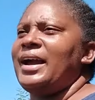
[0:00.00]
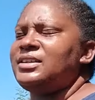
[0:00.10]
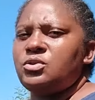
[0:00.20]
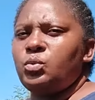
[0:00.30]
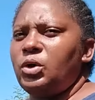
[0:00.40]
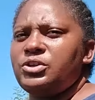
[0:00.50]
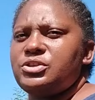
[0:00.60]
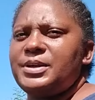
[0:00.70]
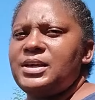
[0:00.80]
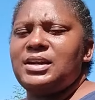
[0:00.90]
I didn't want
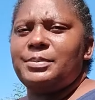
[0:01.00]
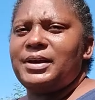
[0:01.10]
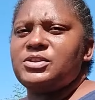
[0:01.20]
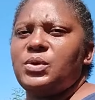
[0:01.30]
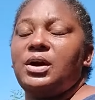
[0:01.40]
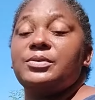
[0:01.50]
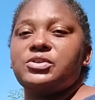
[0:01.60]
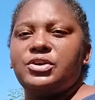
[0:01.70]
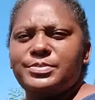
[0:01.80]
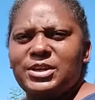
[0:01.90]
to be in a place where I
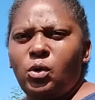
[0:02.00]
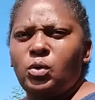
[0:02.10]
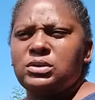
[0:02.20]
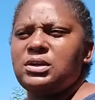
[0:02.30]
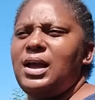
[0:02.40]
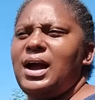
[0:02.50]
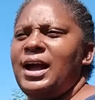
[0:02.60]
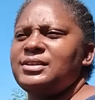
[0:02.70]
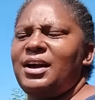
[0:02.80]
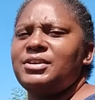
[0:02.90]
was going to be cold
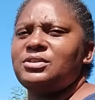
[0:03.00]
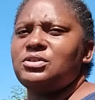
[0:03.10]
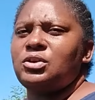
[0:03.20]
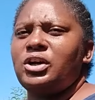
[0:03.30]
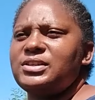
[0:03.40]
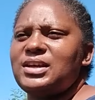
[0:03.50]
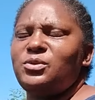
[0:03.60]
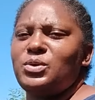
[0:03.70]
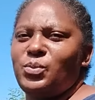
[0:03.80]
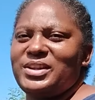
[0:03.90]
and having to
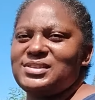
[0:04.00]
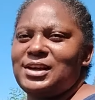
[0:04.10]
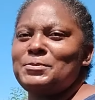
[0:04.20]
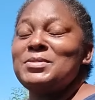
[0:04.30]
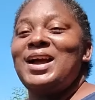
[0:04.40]
contend with winter.